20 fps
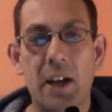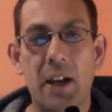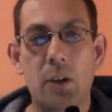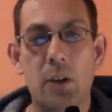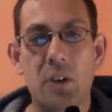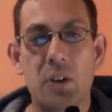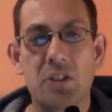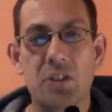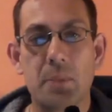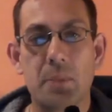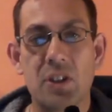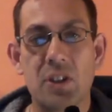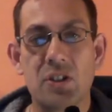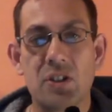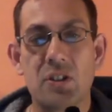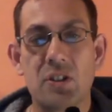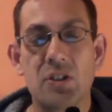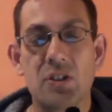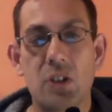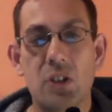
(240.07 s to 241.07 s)

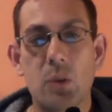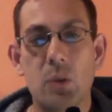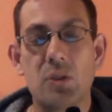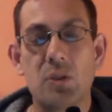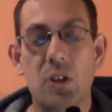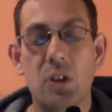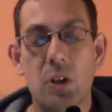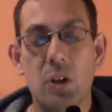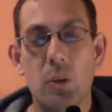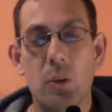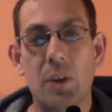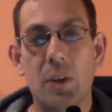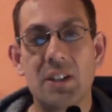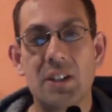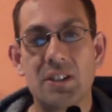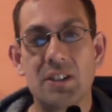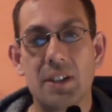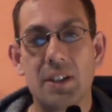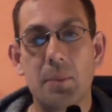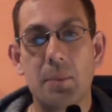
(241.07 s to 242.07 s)
microexpressions don't
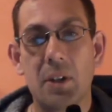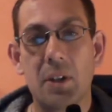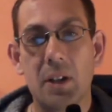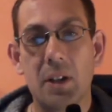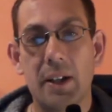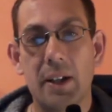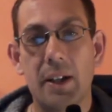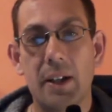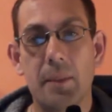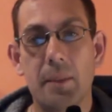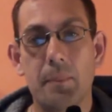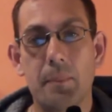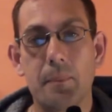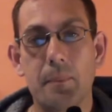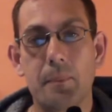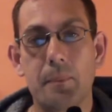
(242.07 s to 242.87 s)
always seem clear.